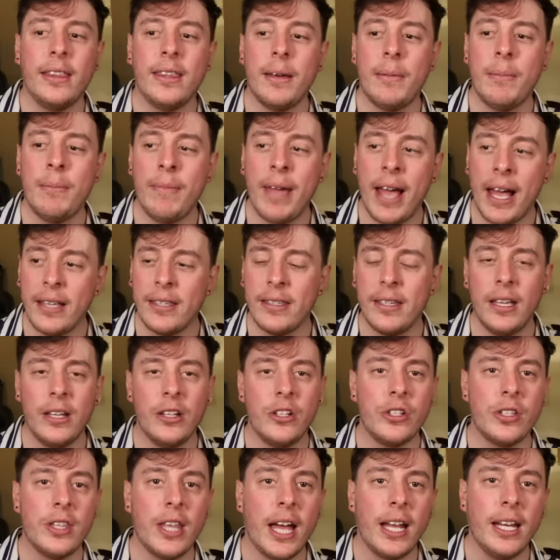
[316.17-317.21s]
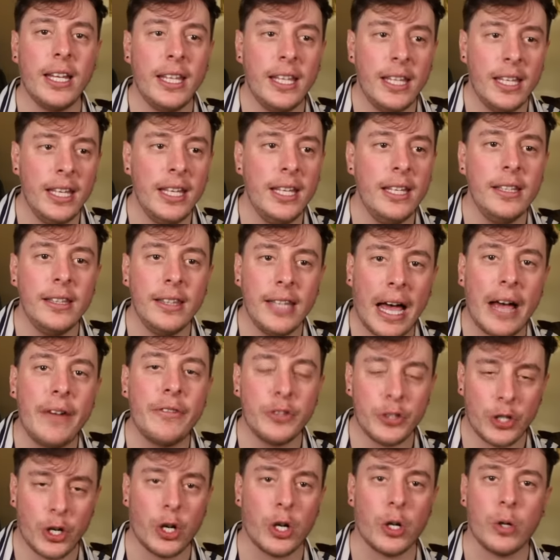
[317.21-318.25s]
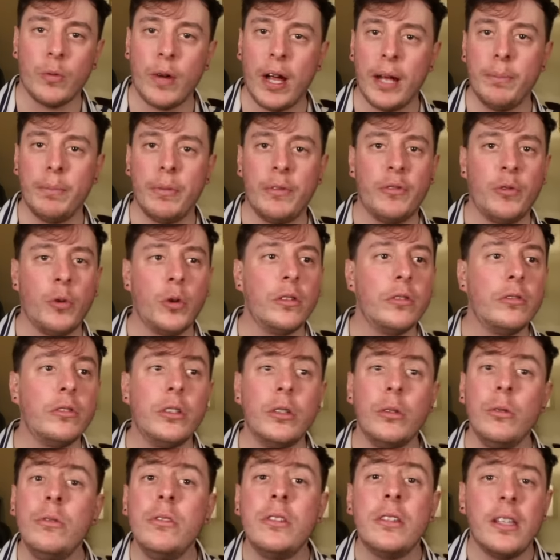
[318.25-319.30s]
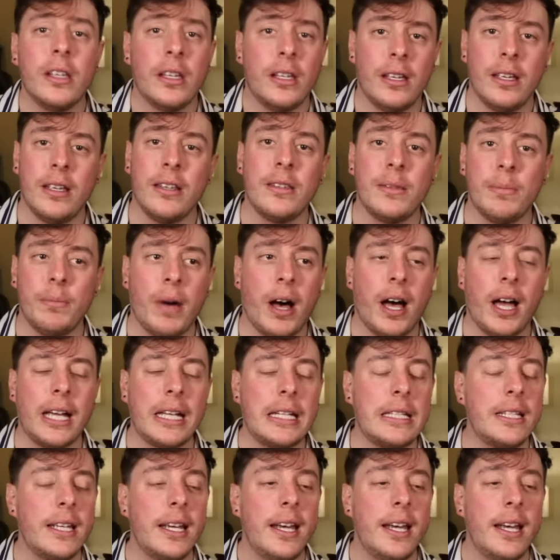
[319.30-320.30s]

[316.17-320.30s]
the message that he left her right before losing his mind.